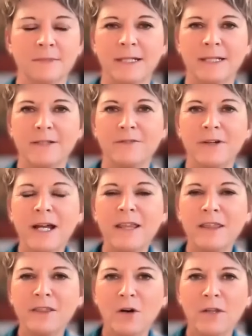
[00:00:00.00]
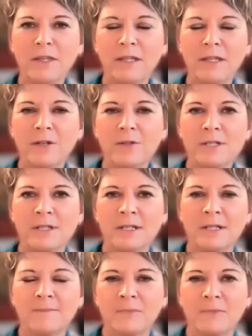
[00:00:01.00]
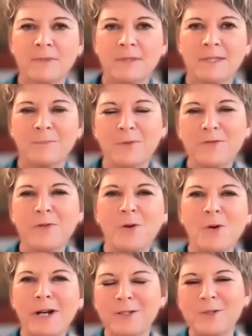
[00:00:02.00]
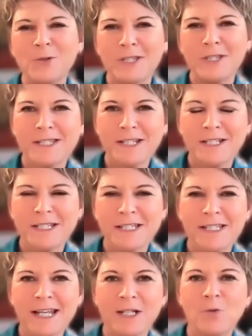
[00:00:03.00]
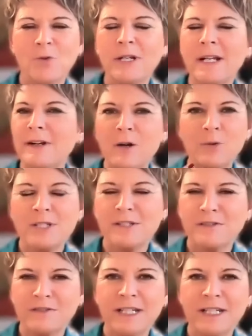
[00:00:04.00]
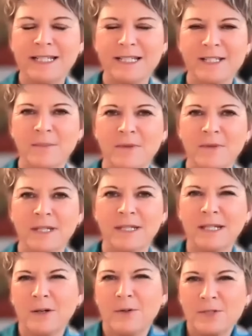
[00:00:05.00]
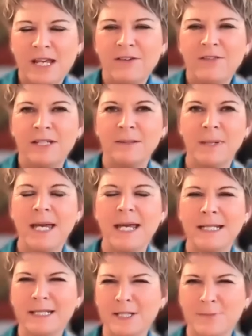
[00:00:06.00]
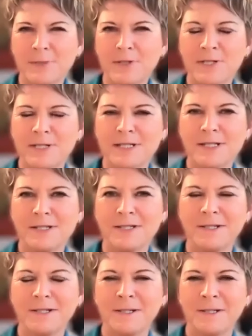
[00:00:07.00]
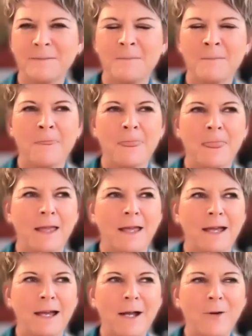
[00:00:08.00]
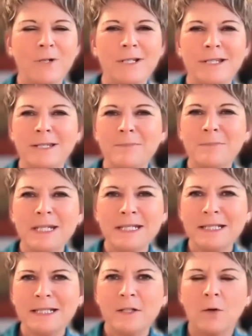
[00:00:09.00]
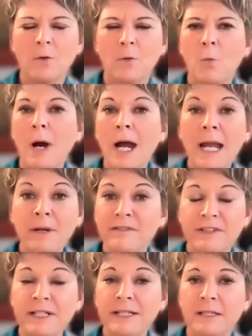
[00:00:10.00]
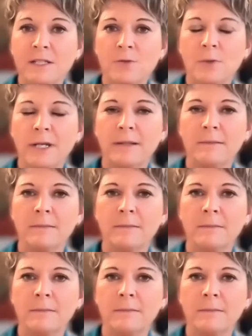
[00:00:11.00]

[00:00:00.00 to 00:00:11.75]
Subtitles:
Like if I thought that before I knew this understanding, whenever I was feeling something, I was having a bad experience, I would immediately go, why am I feeling this way?